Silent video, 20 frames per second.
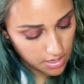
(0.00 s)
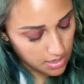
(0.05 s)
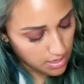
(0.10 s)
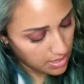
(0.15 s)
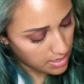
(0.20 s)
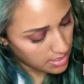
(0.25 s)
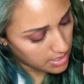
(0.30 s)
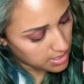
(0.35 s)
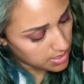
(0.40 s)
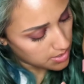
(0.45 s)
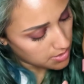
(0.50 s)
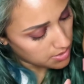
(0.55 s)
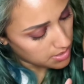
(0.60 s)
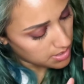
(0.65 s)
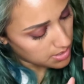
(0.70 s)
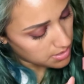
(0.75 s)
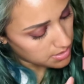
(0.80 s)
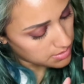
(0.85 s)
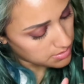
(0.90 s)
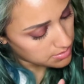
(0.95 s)
and here it
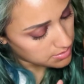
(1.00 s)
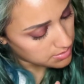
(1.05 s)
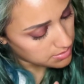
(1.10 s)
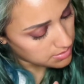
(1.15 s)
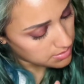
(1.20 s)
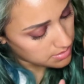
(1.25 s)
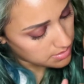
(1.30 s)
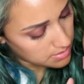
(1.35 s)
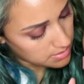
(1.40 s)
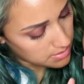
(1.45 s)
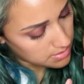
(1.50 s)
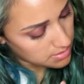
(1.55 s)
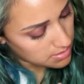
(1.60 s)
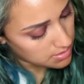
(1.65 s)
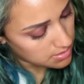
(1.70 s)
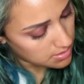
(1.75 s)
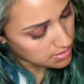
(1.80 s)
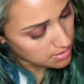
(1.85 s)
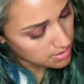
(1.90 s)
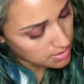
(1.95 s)
is
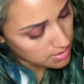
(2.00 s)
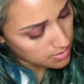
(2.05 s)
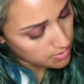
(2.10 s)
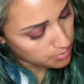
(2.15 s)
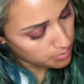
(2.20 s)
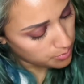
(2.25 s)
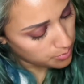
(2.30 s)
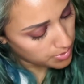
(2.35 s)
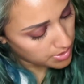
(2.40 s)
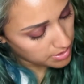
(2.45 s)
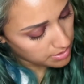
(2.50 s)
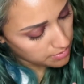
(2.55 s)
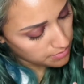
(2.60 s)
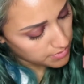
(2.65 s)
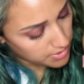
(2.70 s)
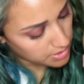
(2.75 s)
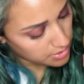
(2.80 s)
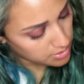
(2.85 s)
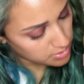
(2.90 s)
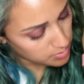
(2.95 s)
with your
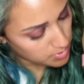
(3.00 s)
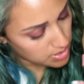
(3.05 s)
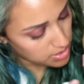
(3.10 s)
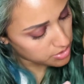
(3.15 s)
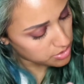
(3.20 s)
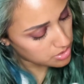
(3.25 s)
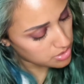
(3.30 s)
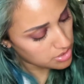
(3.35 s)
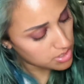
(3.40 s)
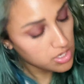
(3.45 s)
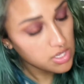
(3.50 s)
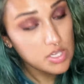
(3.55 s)
finger swatch.